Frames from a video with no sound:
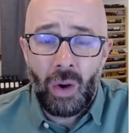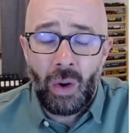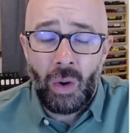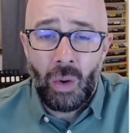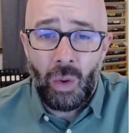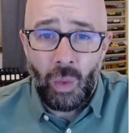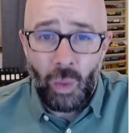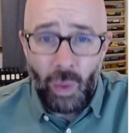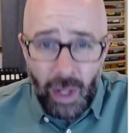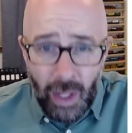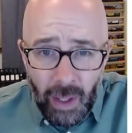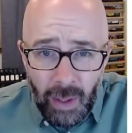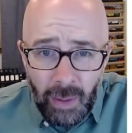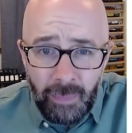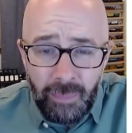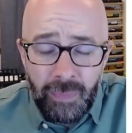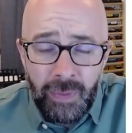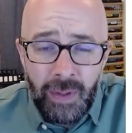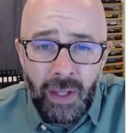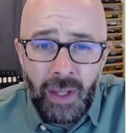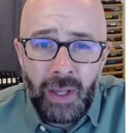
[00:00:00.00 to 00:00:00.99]
Well,
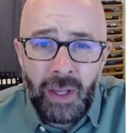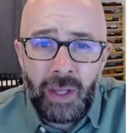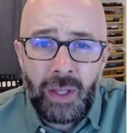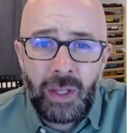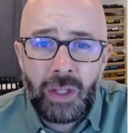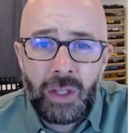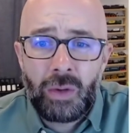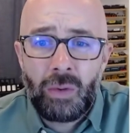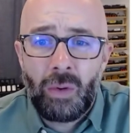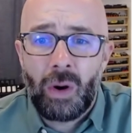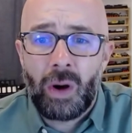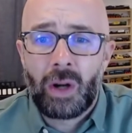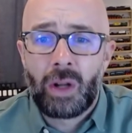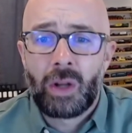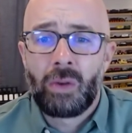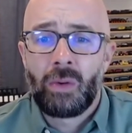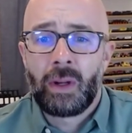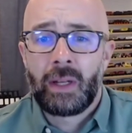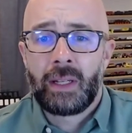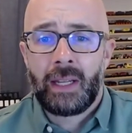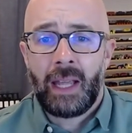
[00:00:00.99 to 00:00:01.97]
you are
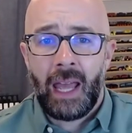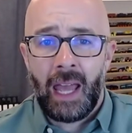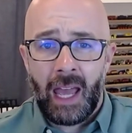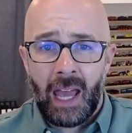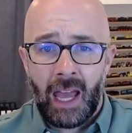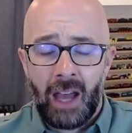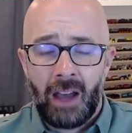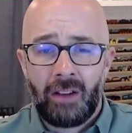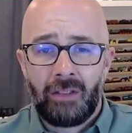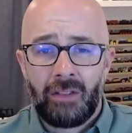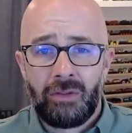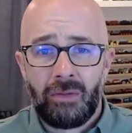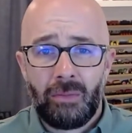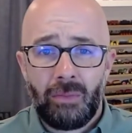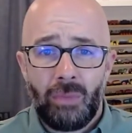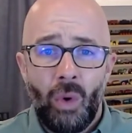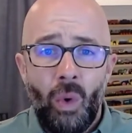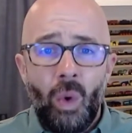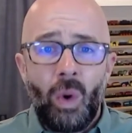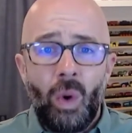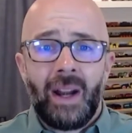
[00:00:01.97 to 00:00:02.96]
going to have
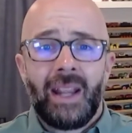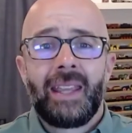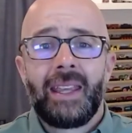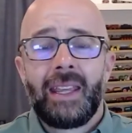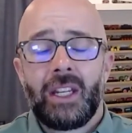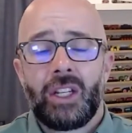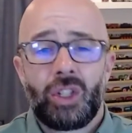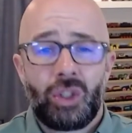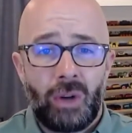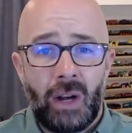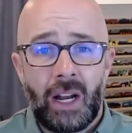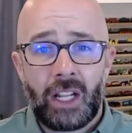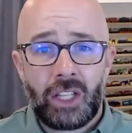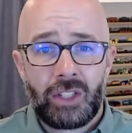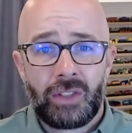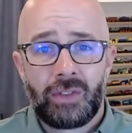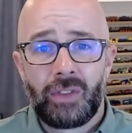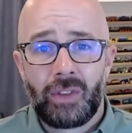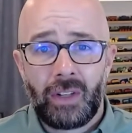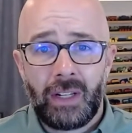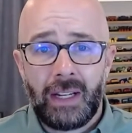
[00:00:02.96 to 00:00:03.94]
more heat
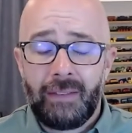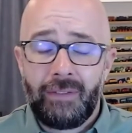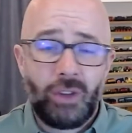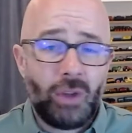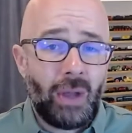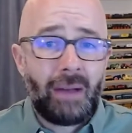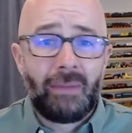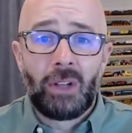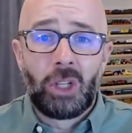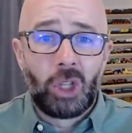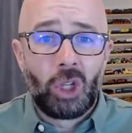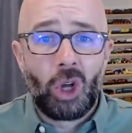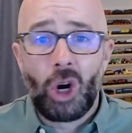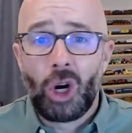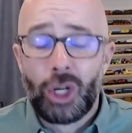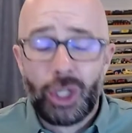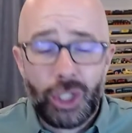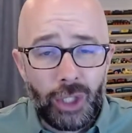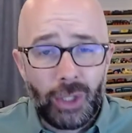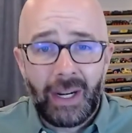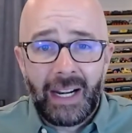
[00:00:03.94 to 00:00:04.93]
transfer if you have a
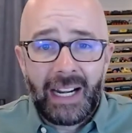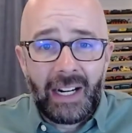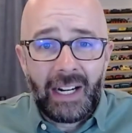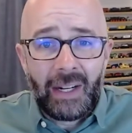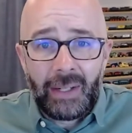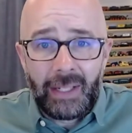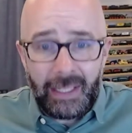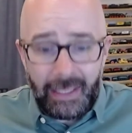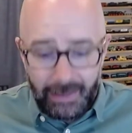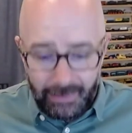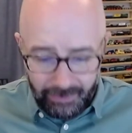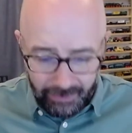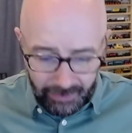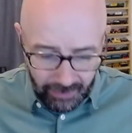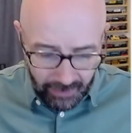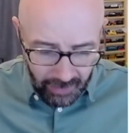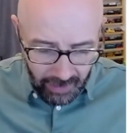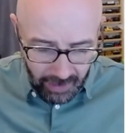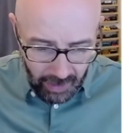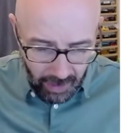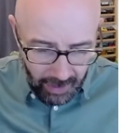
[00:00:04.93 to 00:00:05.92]
larger area.
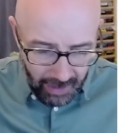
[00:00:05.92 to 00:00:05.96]
So the